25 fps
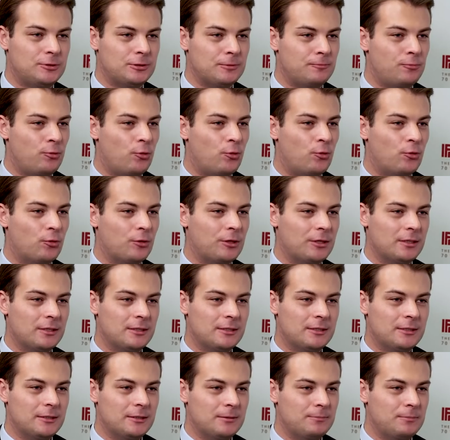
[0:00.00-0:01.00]
support
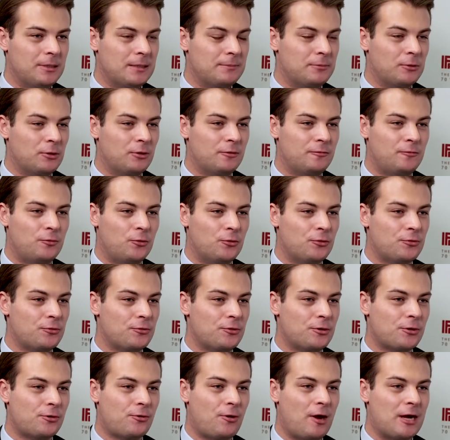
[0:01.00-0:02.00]
people who've fallen
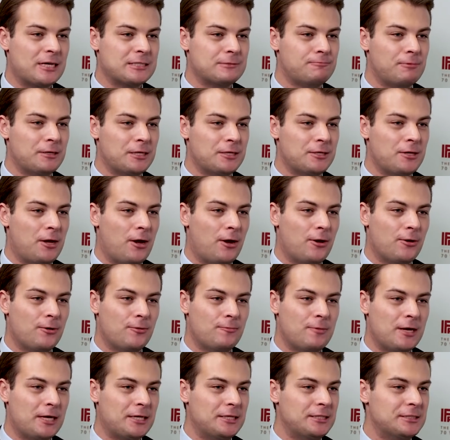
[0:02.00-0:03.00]
through the cracks, but no
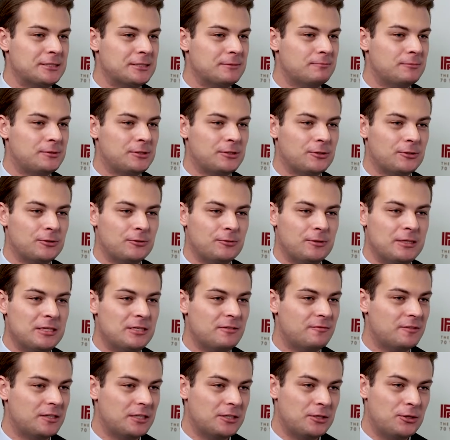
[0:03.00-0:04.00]
mechanism to
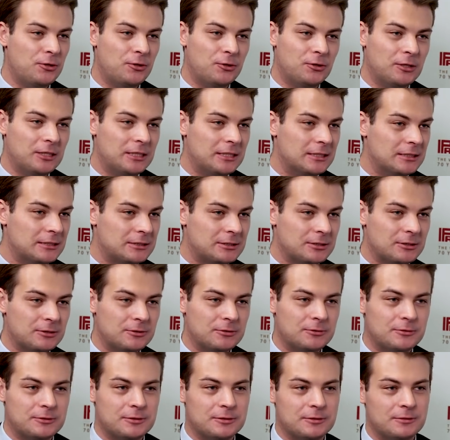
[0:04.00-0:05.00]
intervene early and
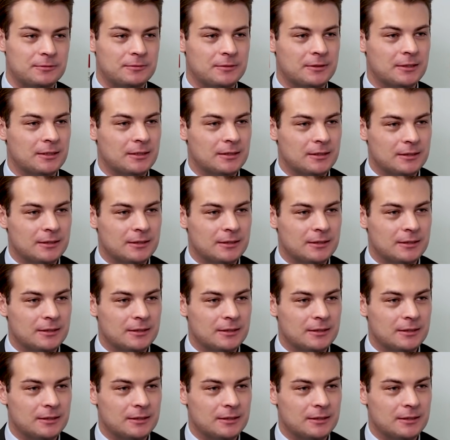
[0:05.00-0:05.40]
to